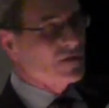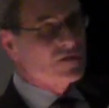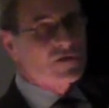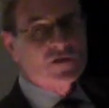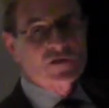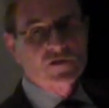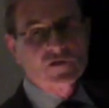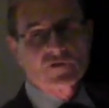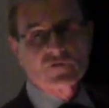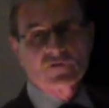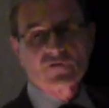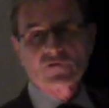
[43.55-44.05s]

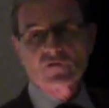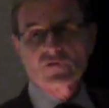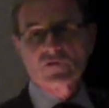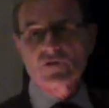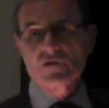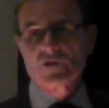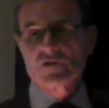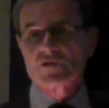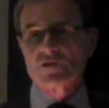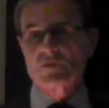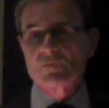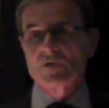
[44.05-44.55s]
addition for
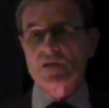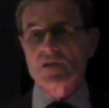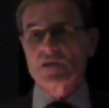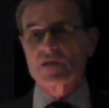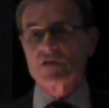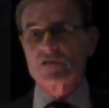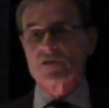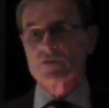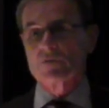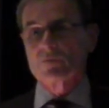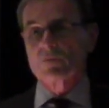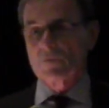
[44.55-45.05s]
the
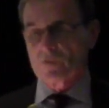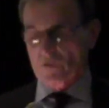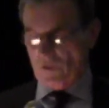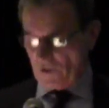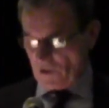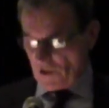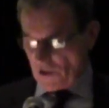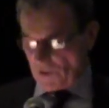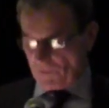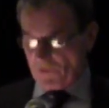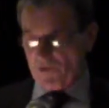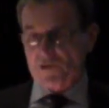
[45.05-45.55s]

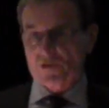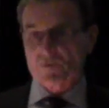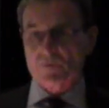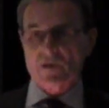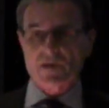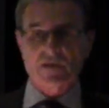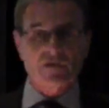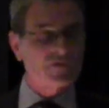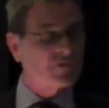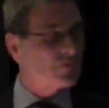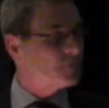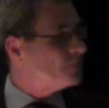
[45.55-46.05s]
gymnasium lobby
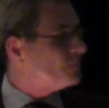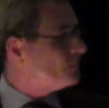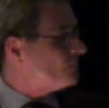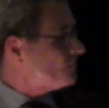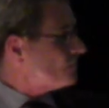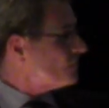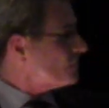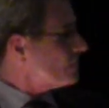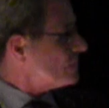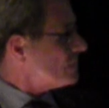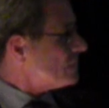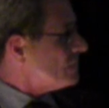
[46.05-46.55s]
space.
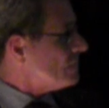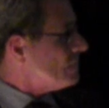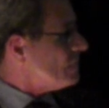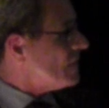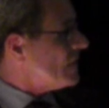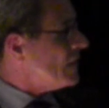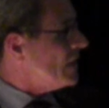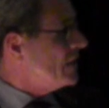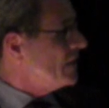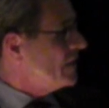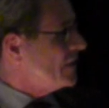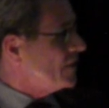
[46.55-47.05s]

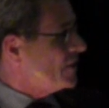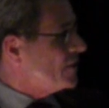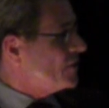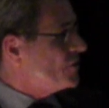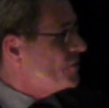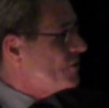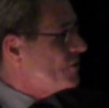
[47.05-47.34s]
And then the